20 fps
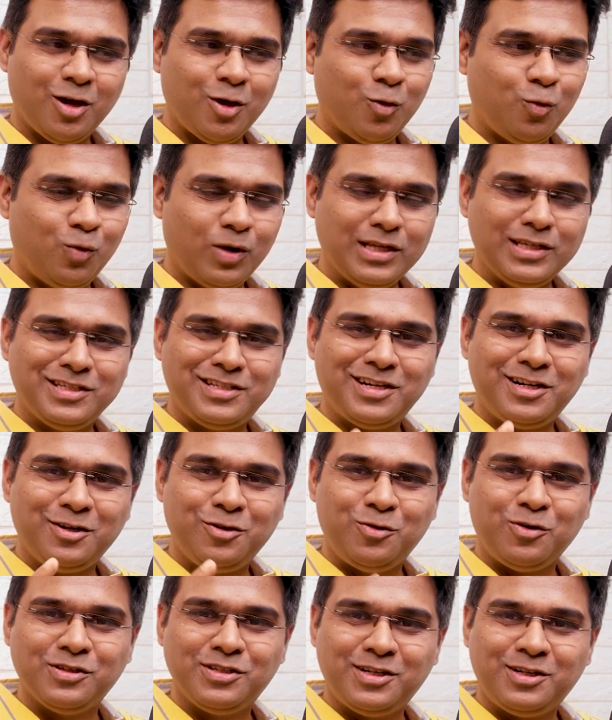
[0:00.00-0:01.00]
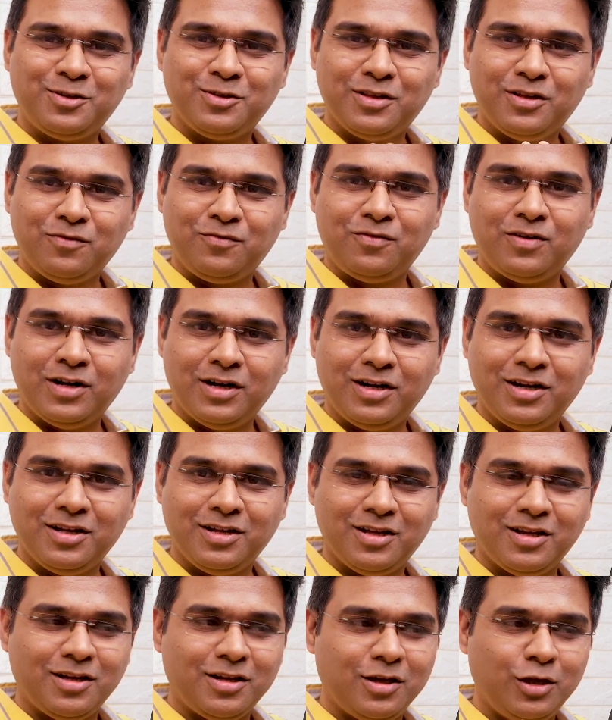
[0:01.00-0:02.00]
Once it goes into the
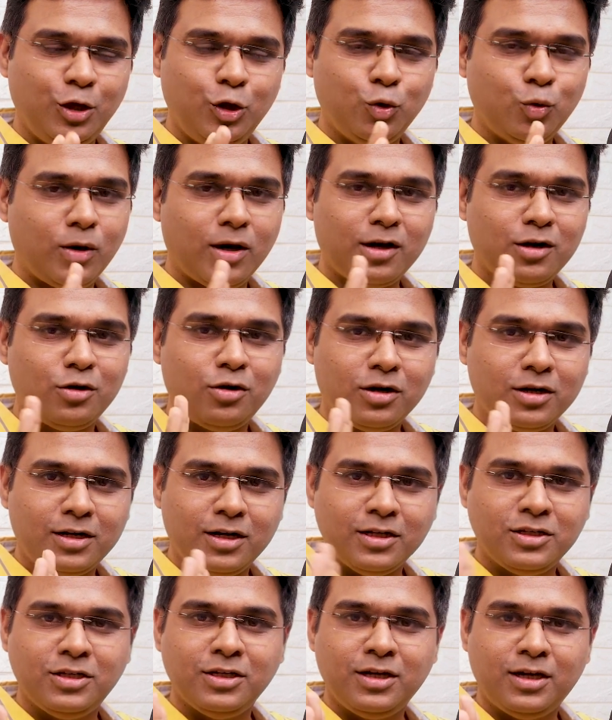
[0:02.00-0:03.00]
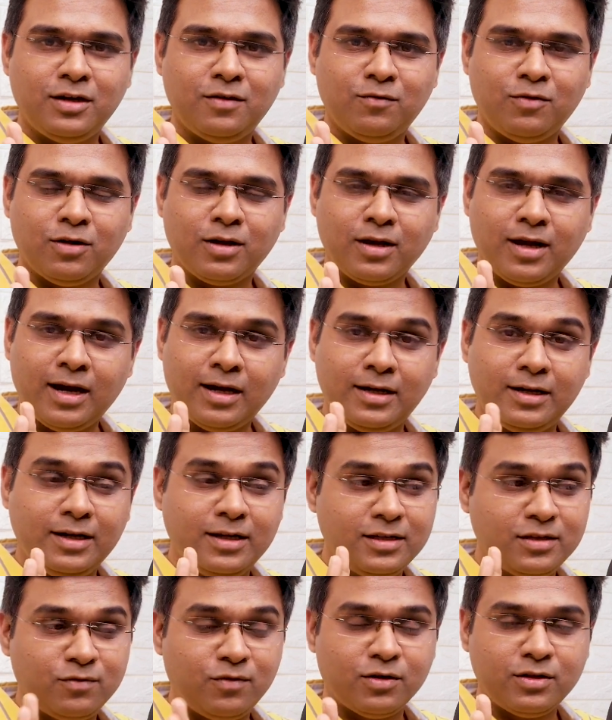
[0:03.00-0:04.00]
fund, you are not touching it for at
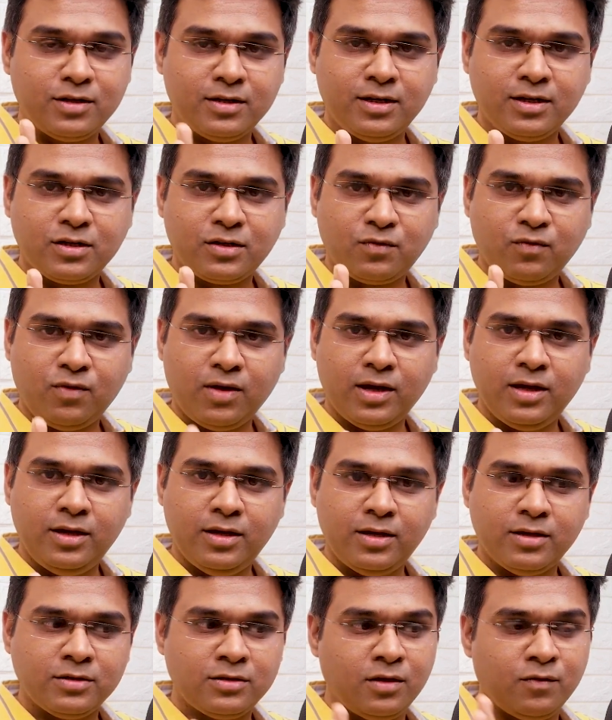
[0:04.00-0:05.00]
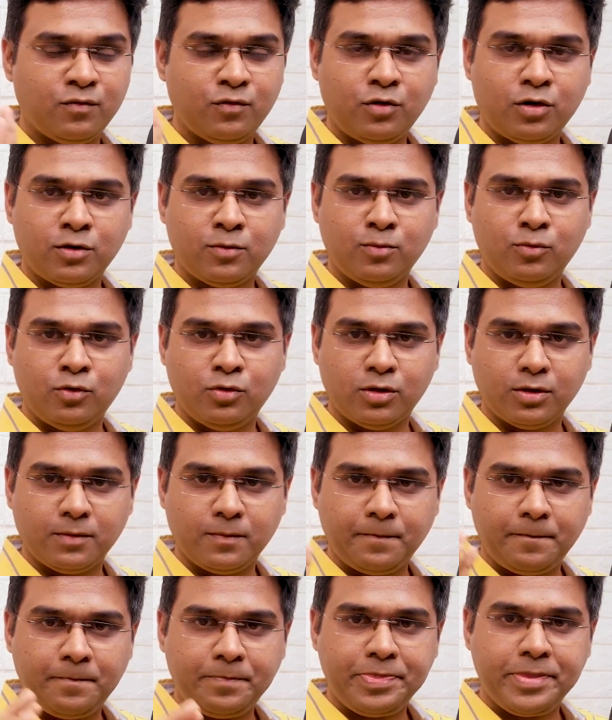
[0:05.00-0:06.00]
least for the next 5 years, if not more.
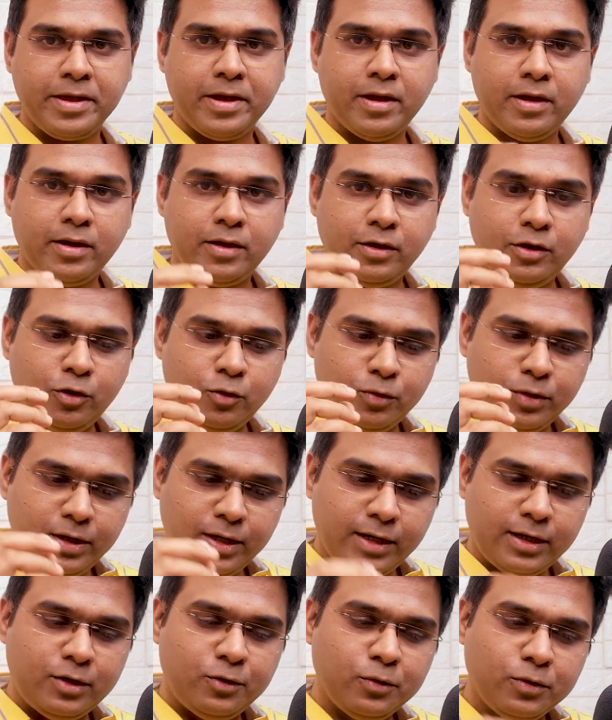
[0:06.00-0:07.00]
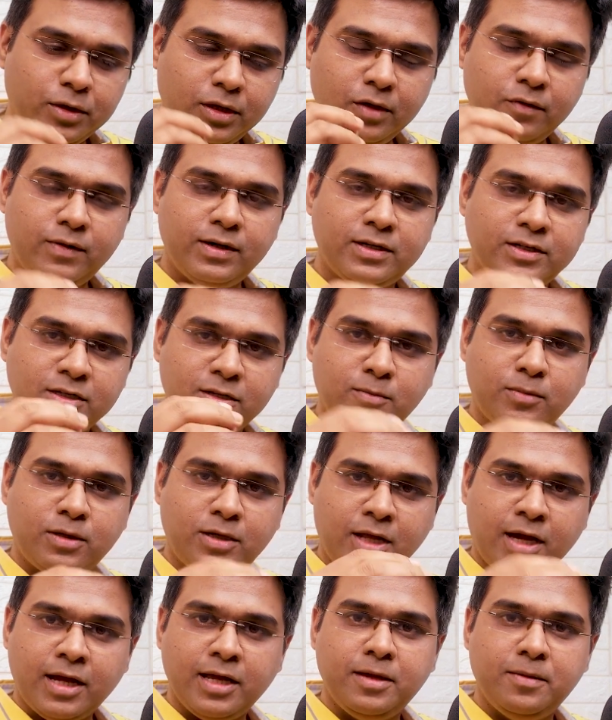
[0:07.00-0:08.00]
You need to give it some
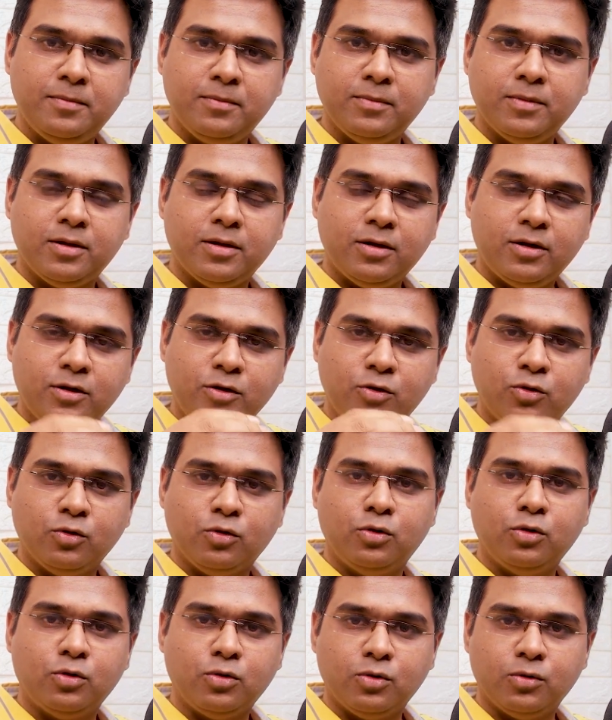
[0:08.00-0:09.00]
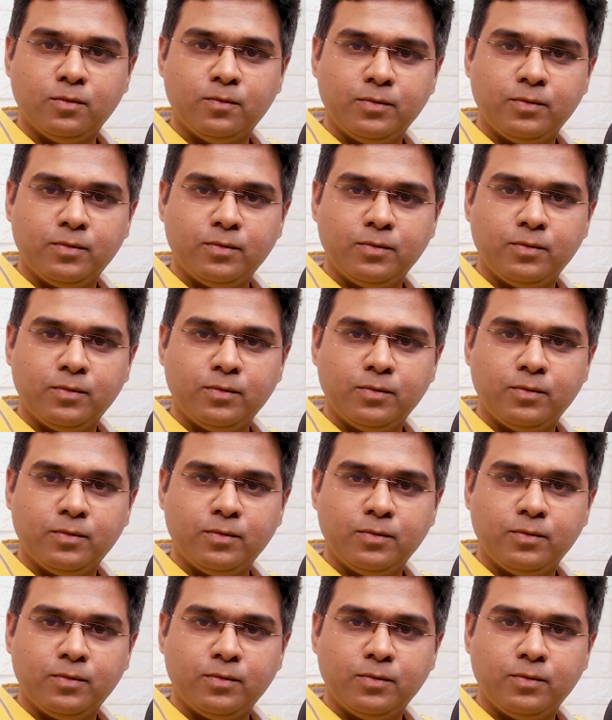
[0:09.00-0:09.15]
time to grow.